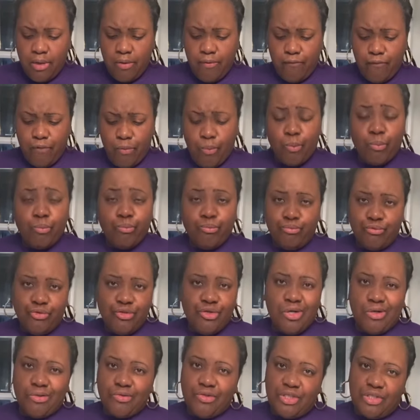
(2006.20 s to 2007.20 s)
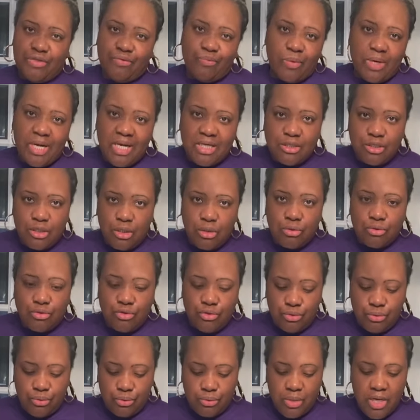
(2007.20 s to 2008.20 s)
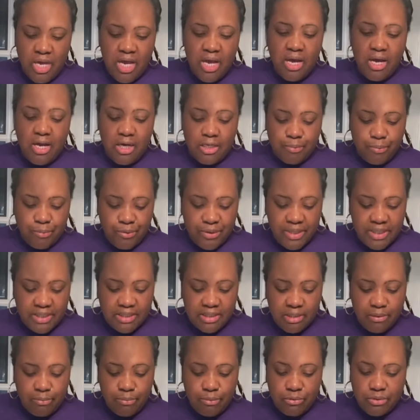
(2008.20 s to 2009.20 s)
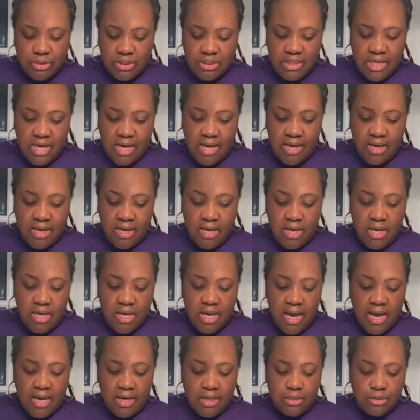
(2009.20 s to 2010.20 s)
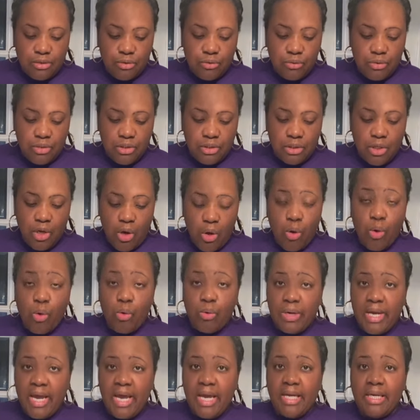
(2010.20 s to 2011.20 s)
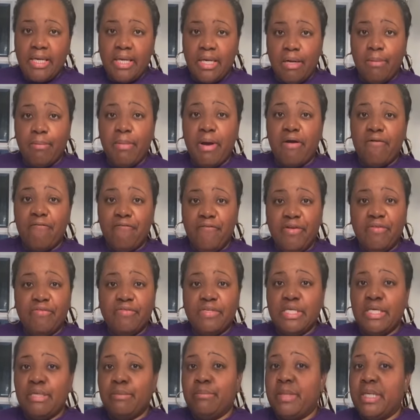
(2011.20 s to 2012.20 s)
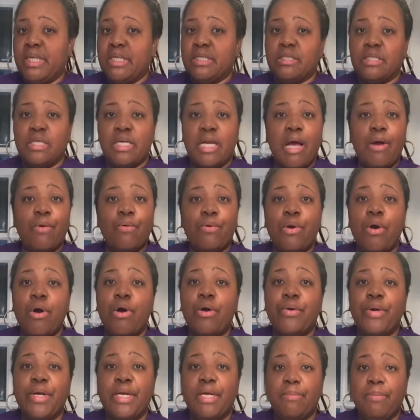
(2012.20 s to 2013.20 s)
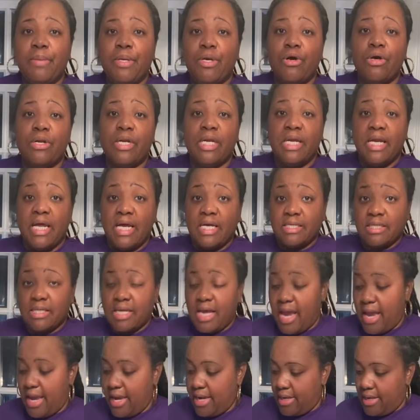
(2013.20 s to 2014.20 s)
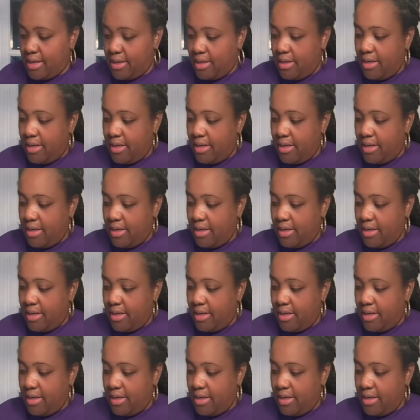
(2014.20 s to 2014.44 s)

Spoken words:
from, just what I showed you, a pretty simple design. I could do this whole cake in about 15 minutes and I will already be on the next cake,